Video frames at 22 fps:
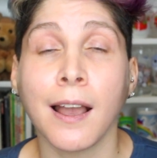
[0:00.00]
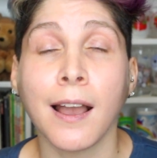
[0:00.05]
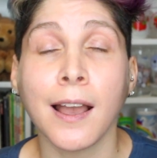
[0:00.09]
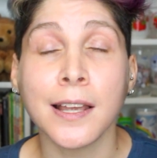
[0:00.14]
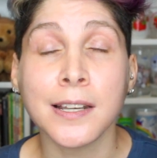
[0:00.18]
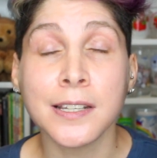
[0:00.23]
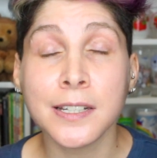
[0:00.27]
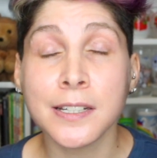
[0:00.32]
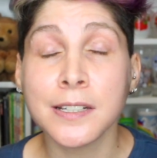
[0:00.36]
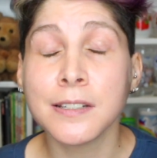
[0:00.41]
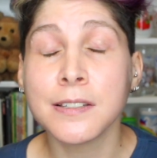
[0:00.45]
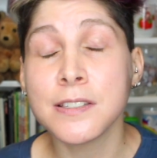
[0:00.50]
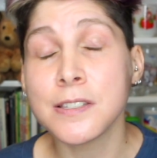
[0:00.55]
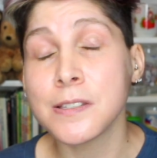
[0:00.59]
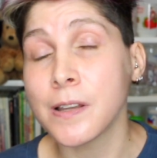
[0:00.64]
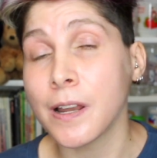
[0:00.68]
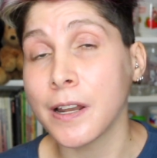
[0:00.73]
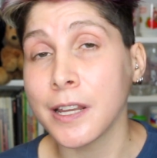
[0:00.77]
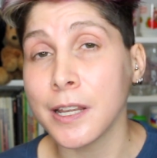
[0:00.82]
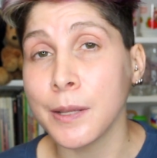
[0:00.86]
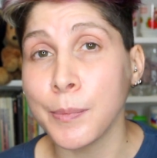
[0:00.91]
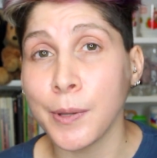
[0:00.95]
I did
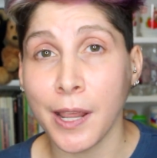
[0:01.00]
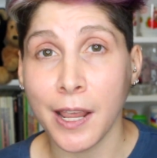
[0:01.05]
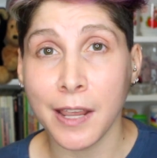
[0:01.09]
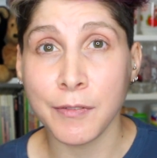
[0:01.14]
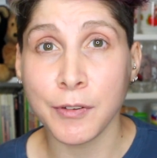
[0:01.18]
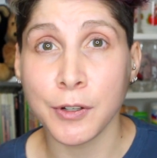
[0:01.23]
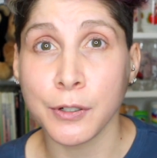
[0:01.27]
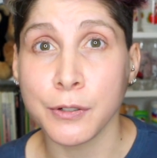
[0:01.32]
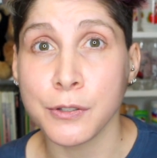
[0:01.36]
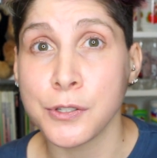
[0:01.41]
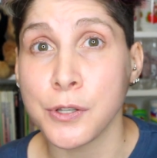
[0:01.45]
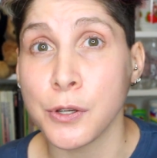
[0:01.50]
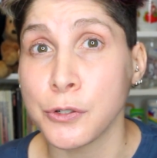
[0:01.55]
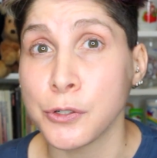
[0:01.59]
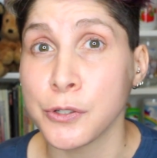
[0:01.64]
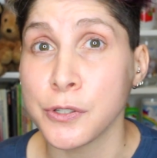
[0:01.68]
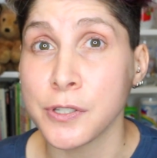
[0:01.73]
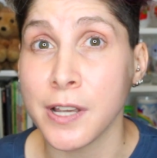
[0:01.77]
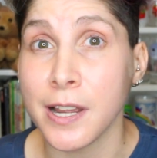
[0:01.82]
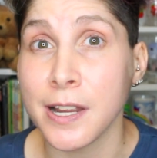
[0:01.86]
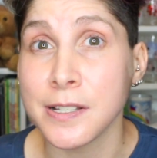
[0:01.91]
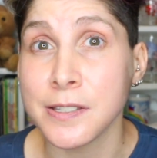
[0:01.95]
study behavioral
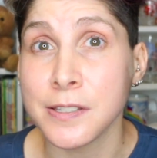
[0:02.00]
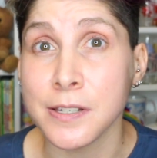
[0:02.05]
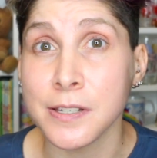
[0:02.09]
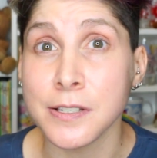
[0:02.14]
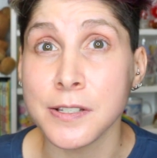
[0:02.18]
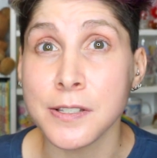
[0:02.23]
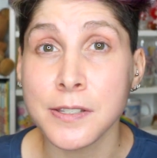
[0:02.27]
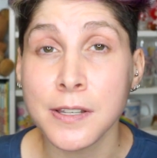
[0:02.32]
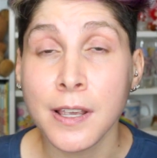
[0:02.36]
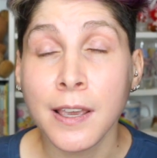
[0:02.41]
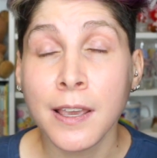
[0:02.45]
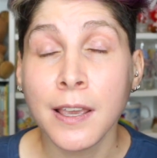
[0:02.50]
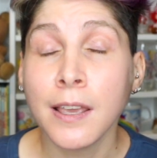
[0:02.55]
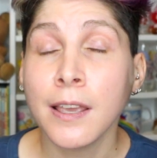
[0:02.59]
social sciences